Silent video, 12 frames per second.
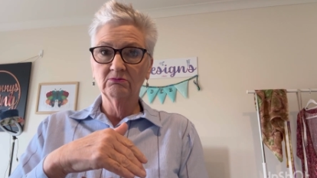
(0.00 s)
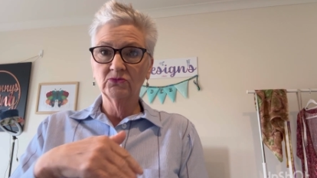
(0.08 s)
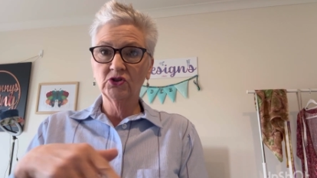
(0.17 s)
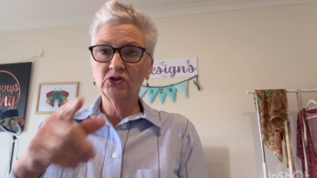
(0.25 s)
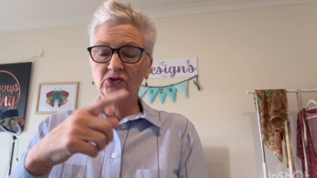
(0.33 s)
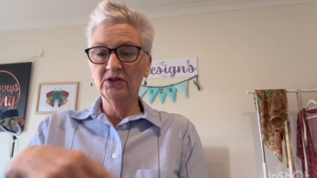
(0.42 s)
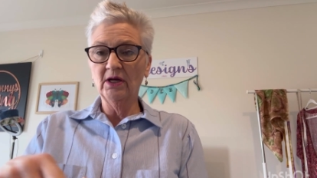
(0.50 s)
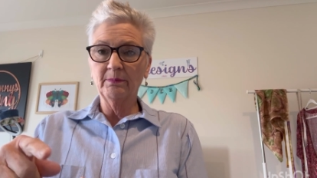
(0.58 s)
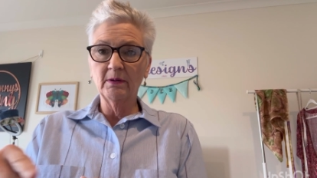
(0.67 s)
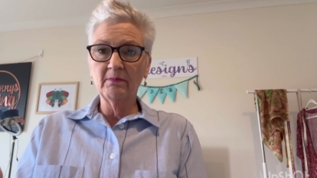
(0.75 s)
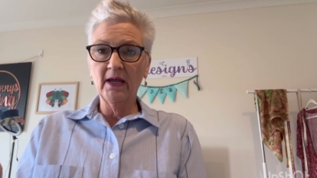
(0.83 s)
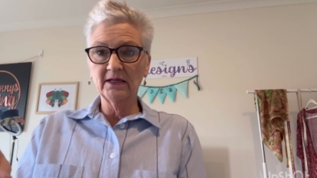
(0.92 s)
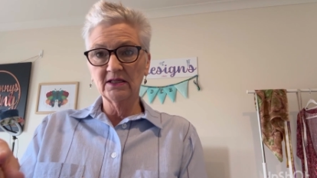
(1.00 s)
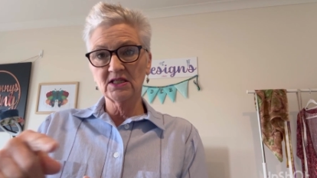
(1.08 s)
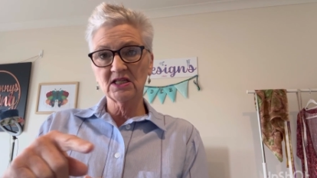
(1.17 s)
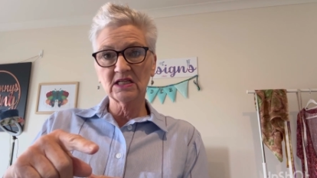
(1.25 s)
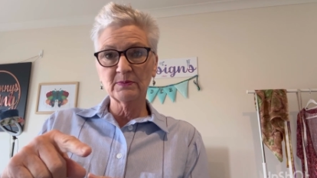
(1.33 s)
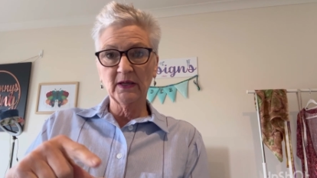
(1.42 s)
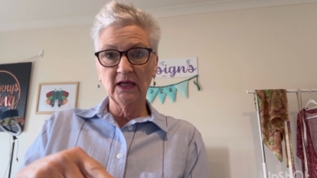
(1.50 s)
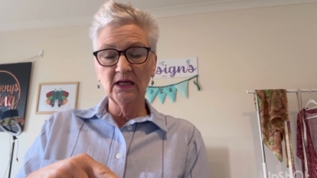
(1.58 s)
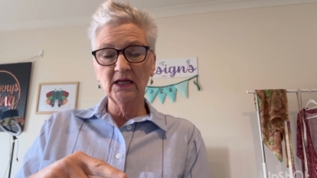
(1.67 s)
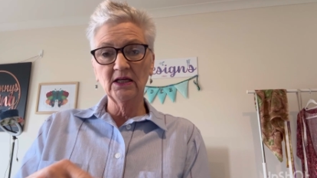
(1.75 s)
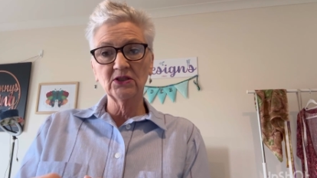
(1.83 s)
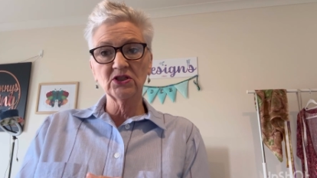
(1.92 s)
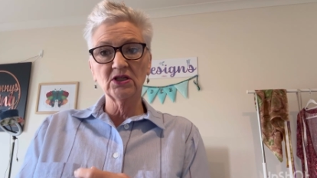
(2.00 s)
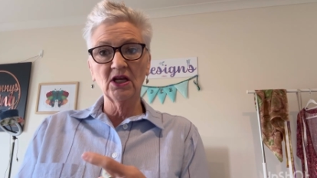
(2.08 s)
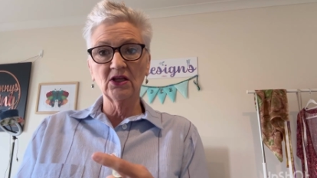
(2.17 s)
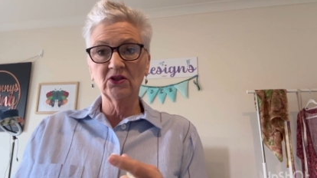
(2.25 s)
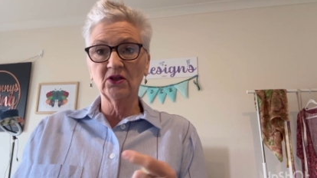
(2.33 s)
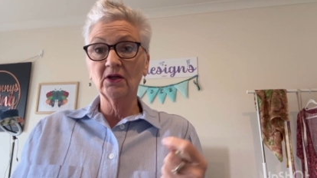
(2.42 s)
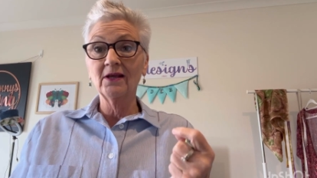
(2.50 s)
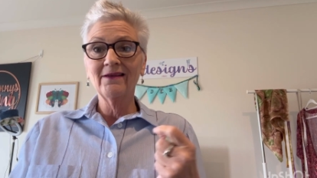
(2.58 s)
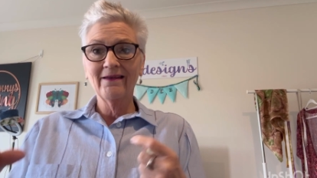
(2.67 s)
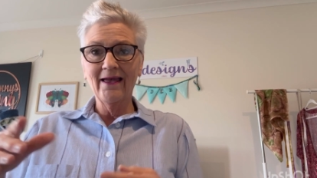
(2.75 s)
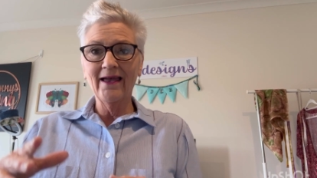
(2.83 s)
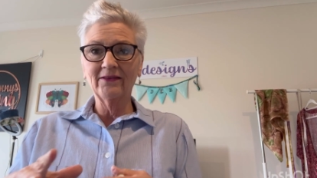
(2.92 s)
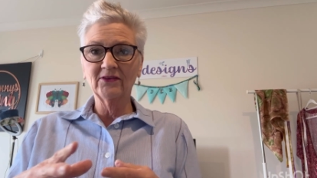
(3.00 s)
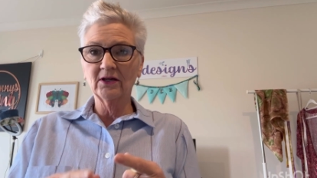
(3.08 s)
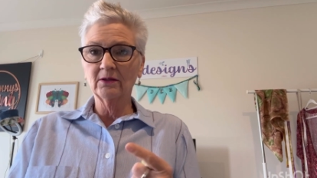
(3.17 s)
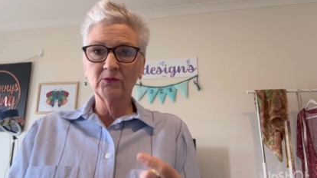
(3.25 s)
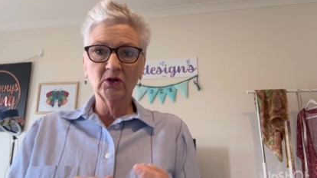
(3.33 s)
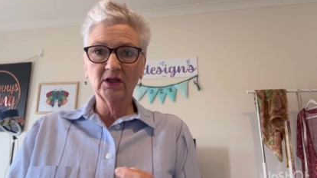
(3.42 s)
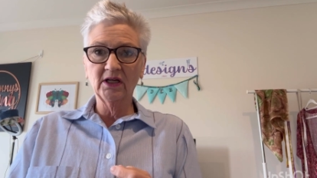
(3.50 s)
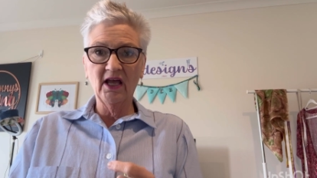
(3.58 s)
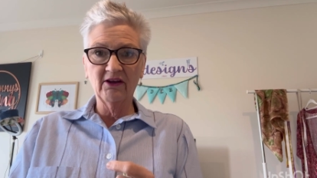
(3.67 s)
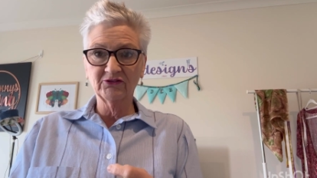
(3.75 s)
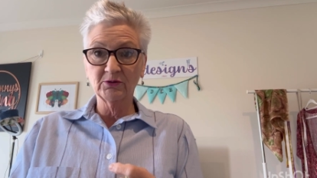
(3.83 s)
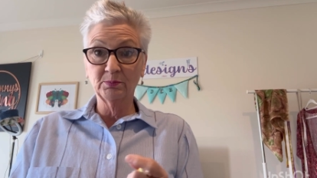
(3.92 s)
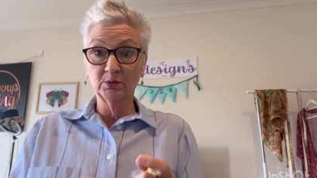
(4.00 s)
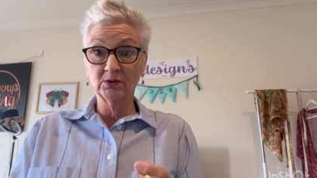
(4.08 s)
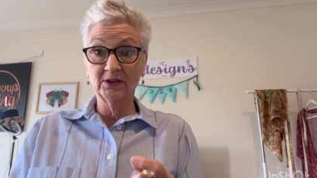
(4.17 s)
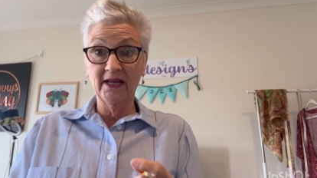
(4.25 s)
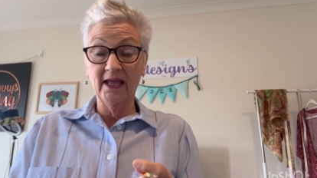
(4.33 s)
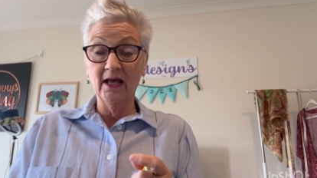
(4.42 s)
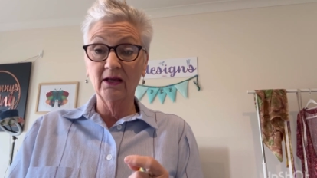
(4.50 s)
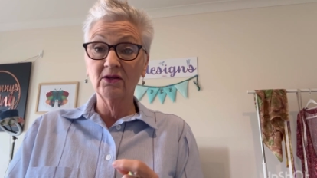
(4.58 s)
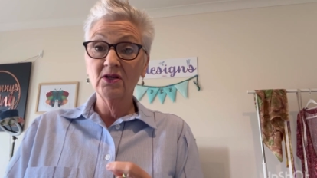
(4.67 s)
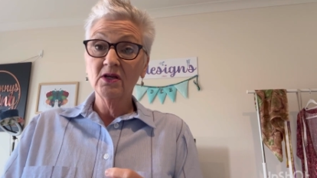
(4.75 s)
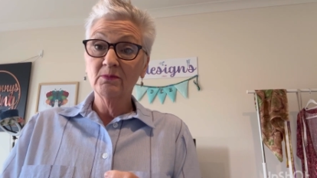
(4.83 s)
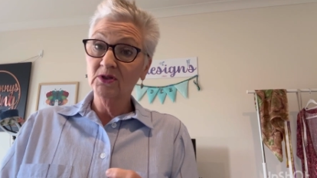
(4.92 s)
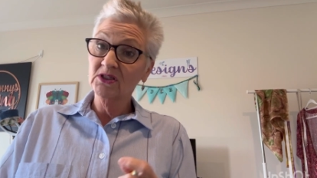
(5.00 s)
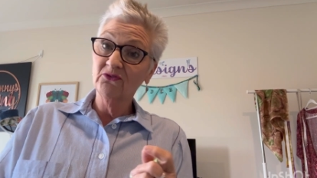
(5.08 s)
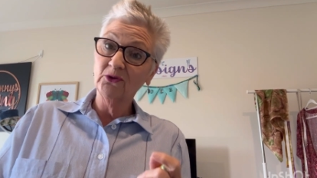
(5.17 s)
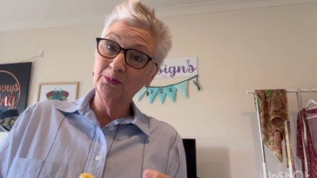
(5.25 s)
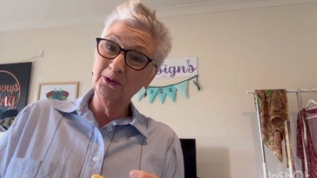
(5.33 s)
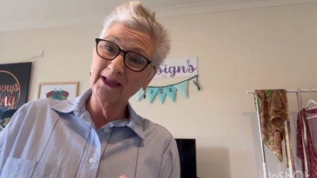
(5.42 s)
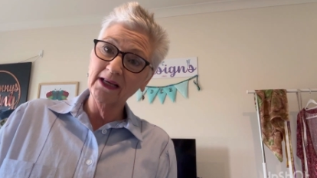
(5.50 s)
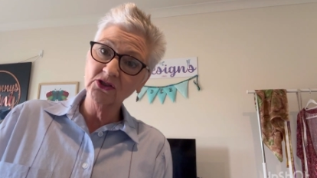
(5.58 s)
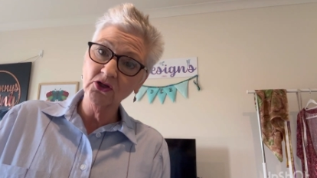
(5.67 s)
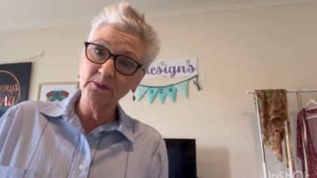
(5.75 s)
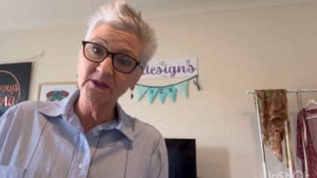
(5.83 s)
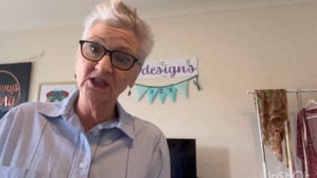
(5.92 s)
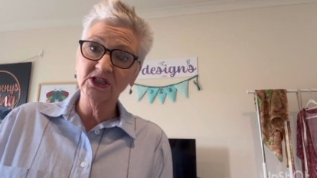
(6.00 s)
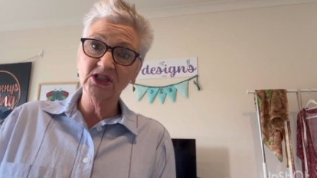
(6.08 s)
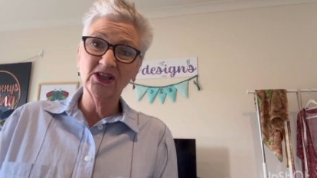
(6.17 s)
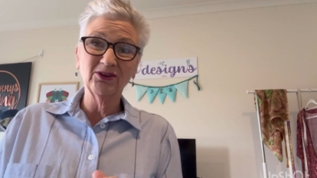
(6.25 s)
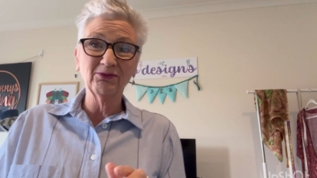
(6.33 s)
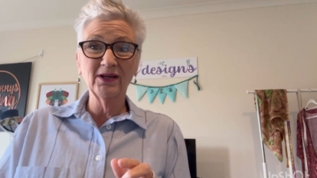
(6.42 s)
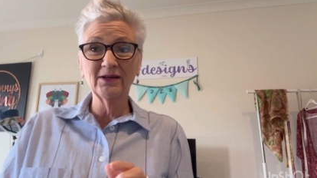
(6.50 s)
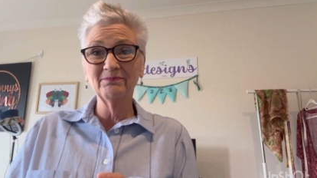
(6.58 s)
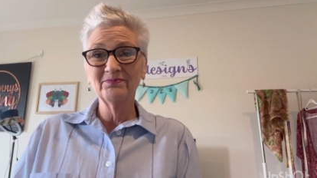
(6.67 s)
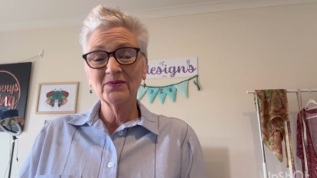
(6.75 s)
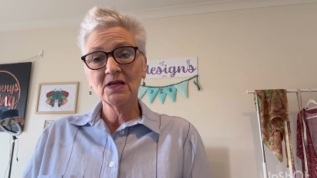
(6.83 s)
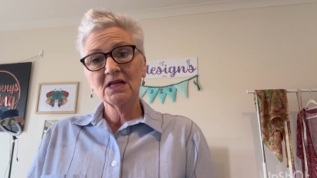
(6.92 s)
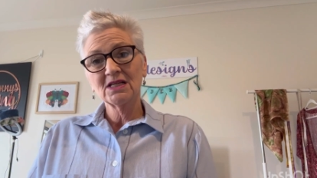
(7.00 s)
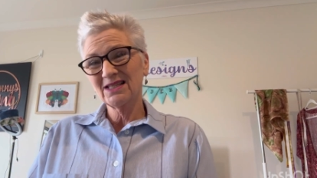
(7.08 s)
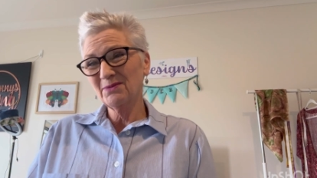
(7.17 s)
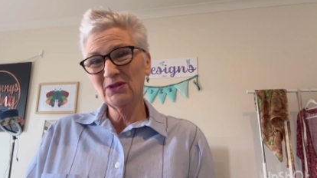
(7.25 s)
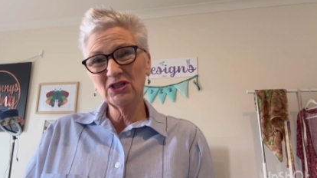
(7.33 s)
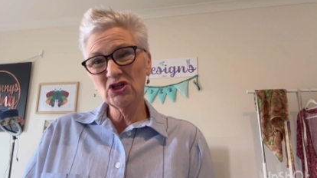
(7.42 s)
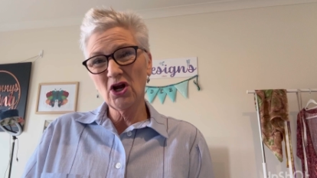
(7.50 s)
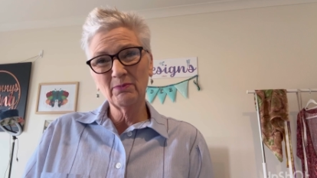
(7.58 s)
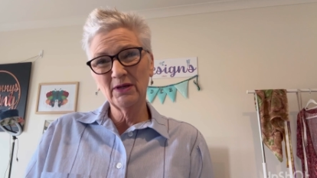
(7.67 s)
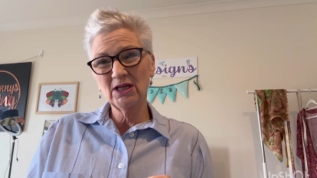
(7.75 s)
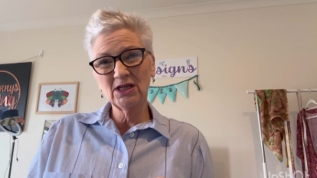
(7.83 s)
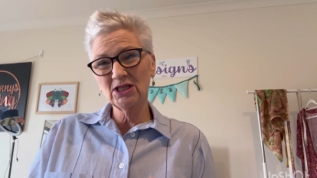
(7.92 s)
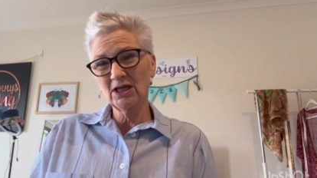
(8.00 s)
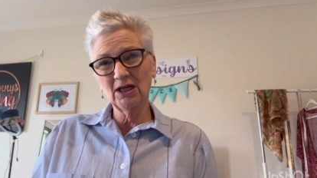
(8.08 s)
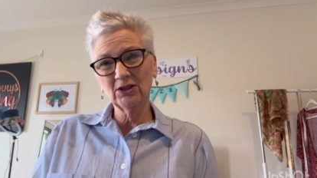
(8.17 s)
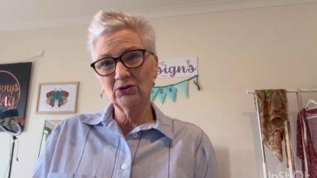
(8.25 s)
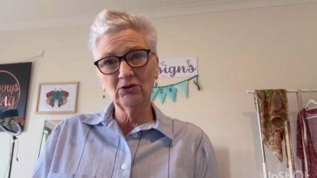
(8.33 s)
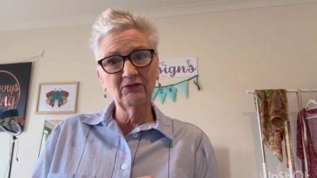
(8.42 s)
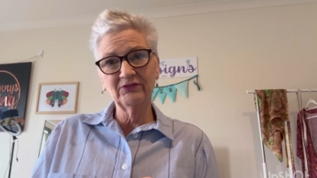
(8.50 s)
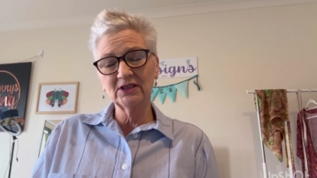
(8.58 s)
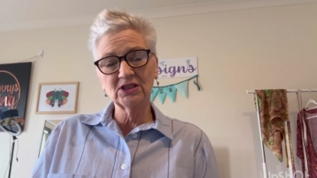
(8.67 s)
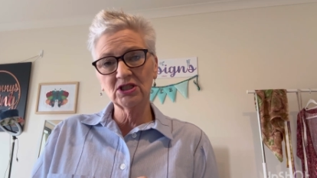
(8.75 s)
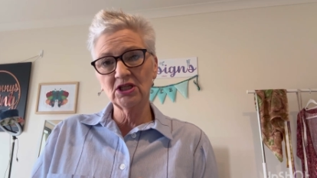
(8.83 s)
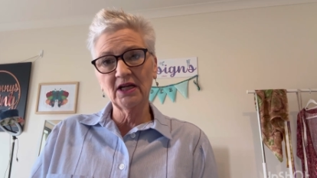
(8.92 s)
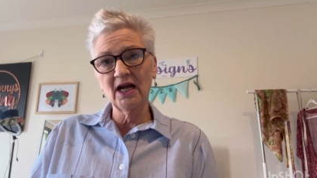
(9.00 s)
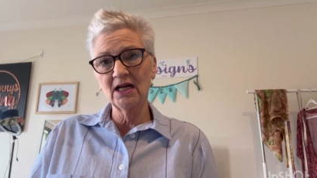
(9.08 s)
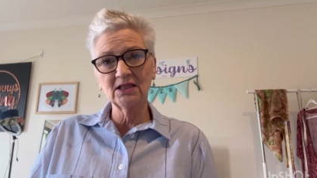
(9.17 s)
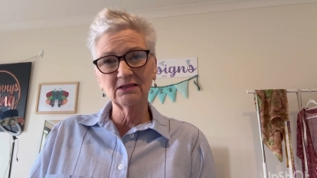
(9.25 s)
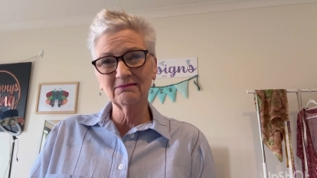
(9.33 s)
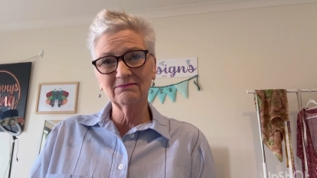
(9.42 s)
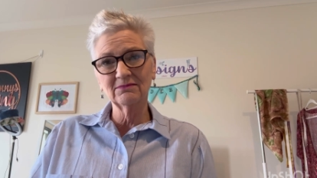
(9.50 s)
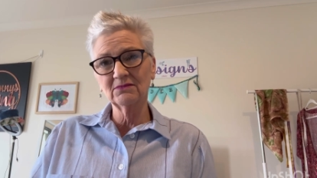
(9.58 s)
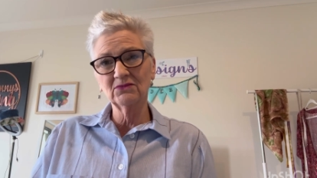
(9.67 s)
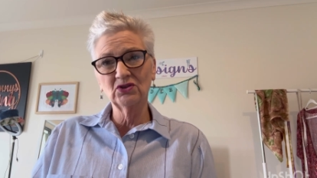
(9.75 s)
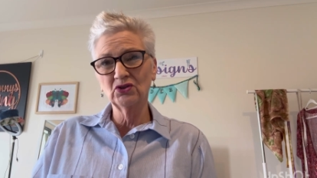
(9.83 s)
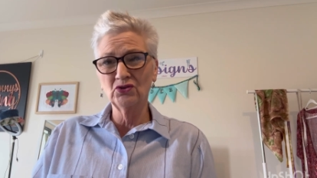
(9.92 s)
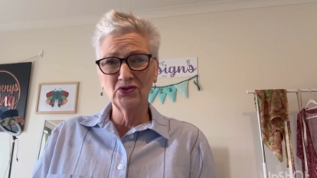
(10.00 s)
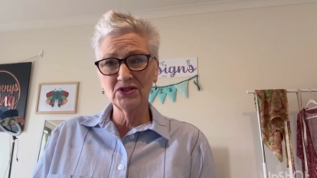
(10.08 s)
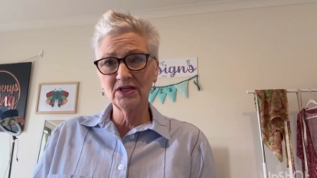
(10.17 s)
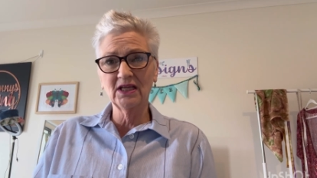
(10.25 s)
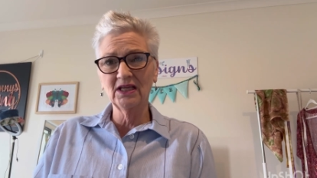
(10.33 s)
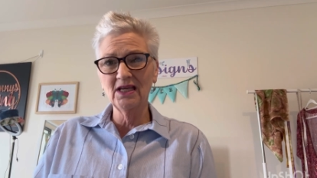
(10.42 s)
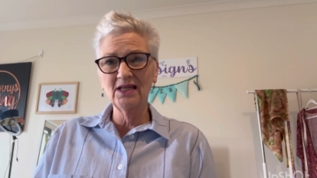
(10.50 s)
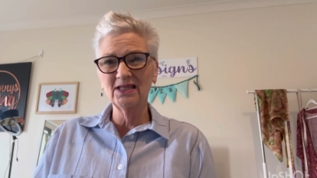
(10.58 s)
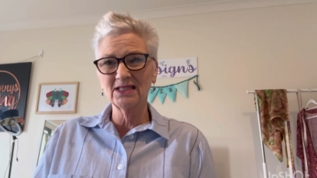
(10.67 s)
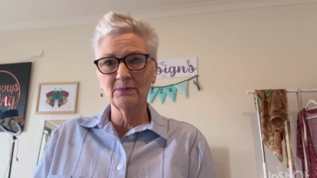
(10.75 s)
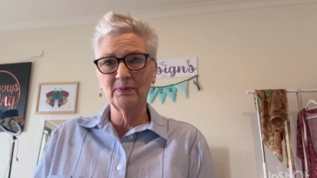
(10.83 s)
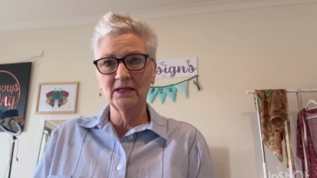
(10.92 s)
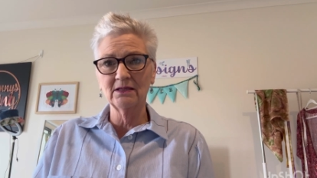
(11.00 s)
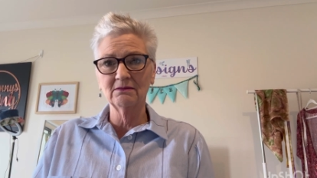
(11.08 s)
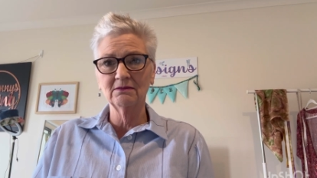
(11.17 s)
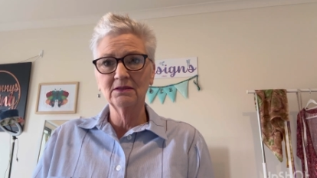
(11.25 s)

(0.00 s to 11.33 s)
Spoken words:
chewed up and made into spaghetti underneath it, and that I'm not going to have to pull it out. Because if you pull out top stitching thread, some of the time you need to cut it off. You can't use it again. It's a bit,